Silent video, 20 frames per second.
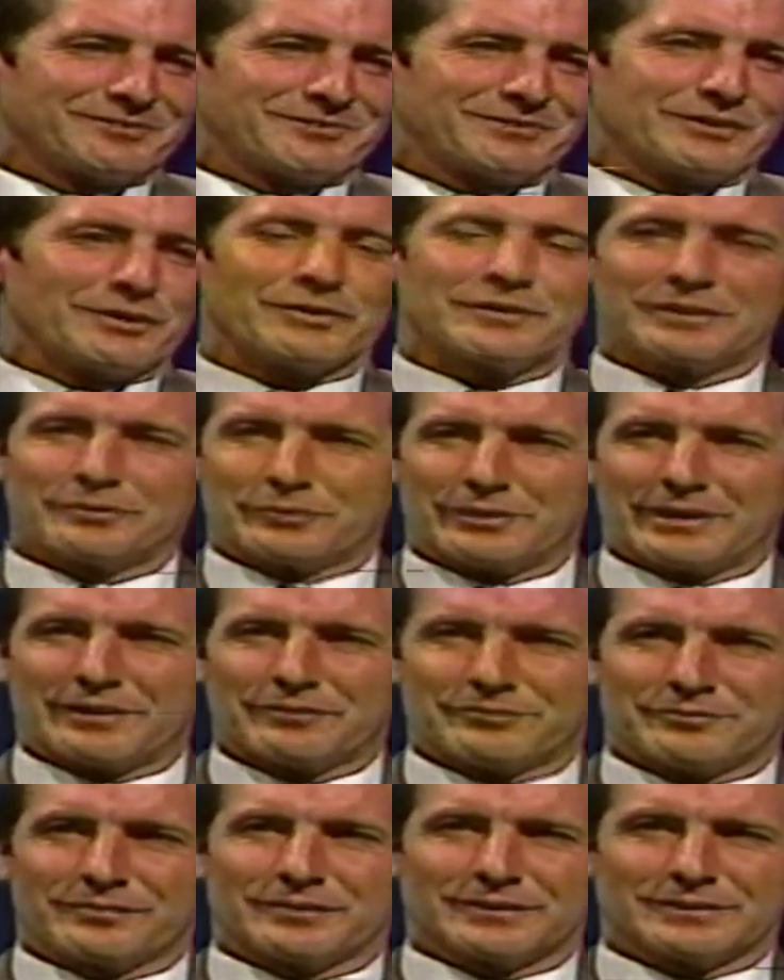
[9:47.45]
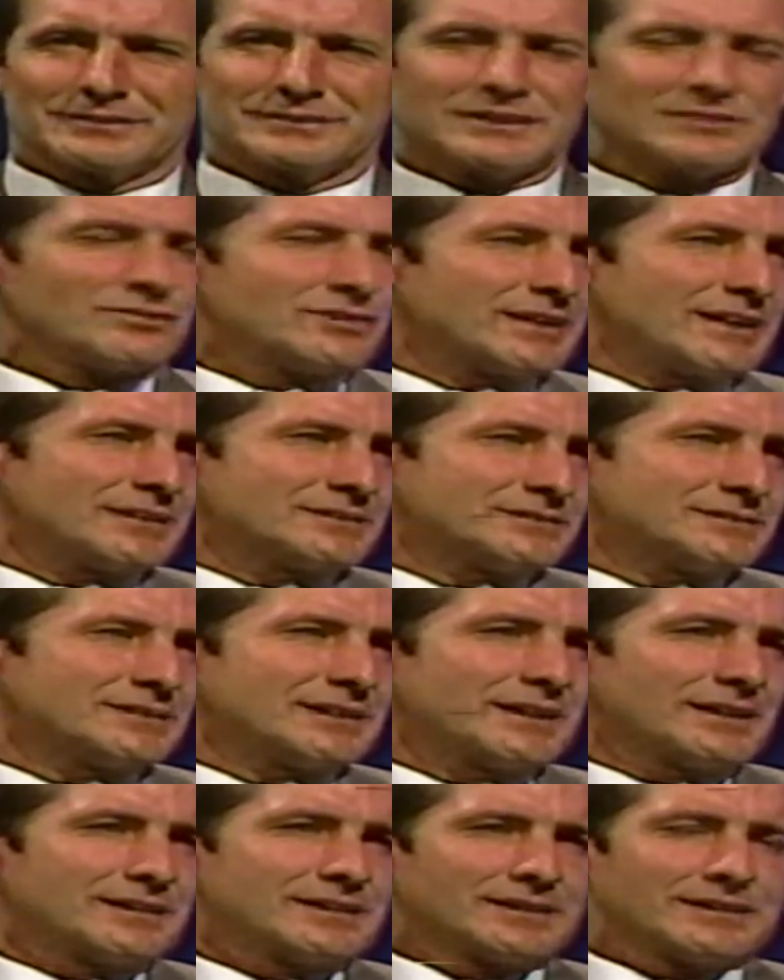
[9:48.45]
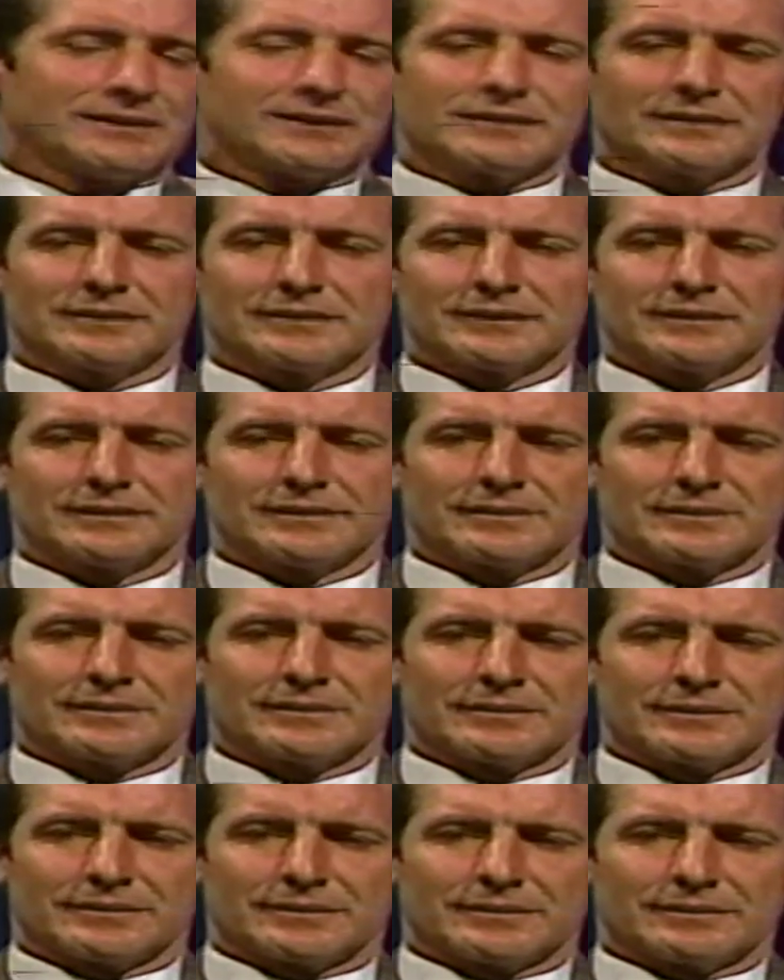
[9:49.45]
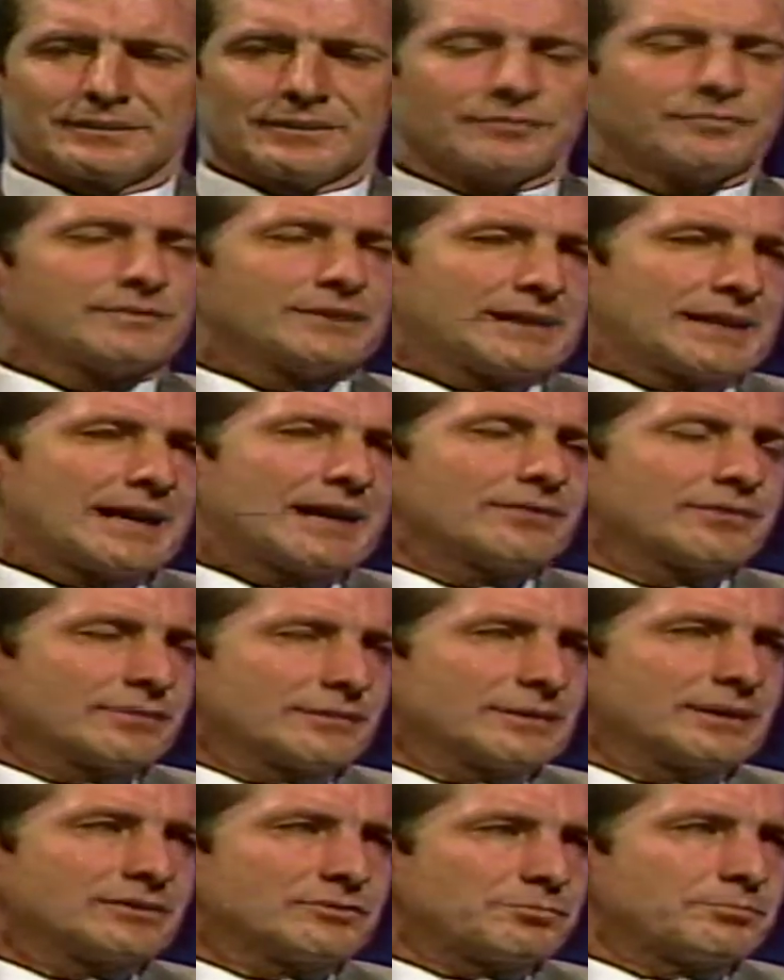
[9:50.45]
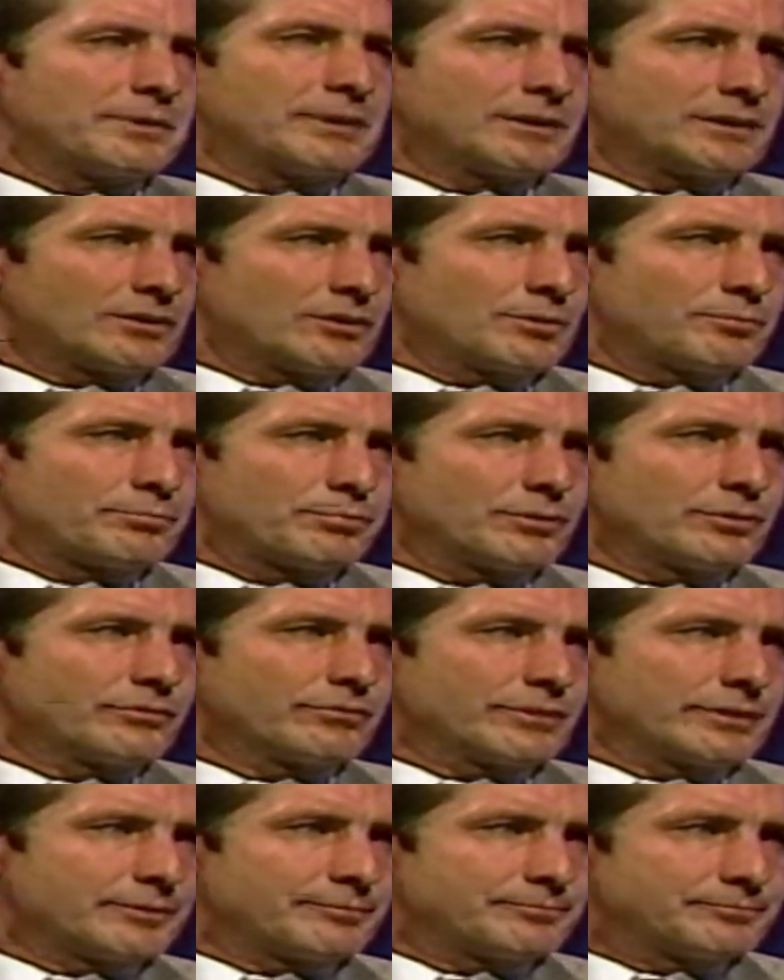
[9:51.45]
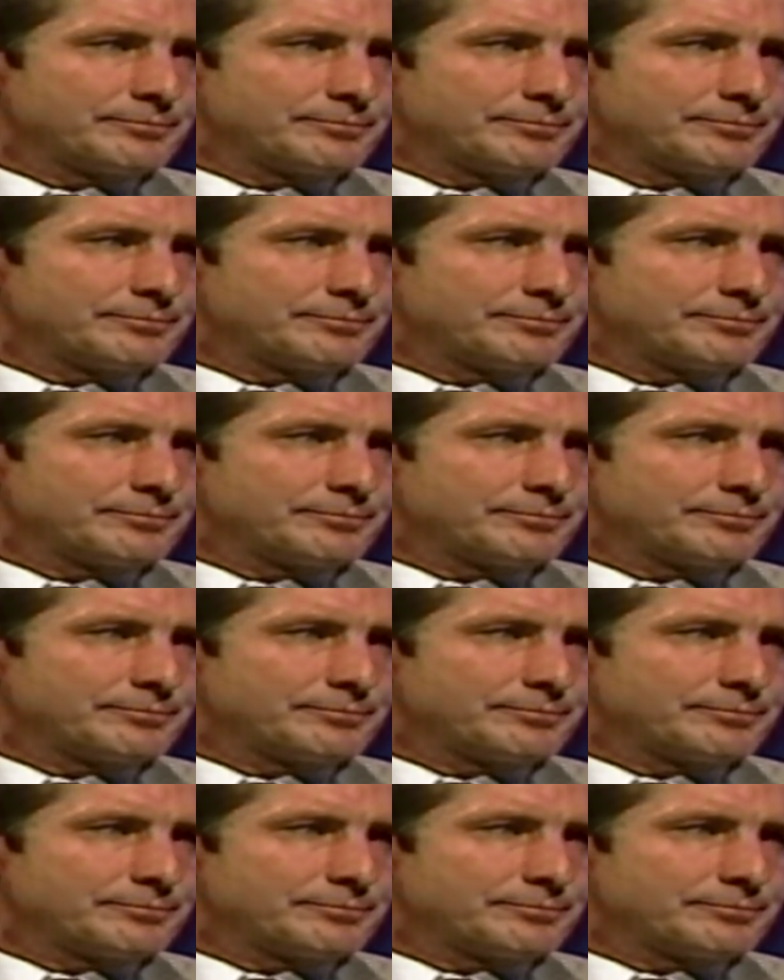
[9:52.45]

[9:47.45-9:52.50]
knowing that we have such an outstanding, gifted athlete as Mike in our program.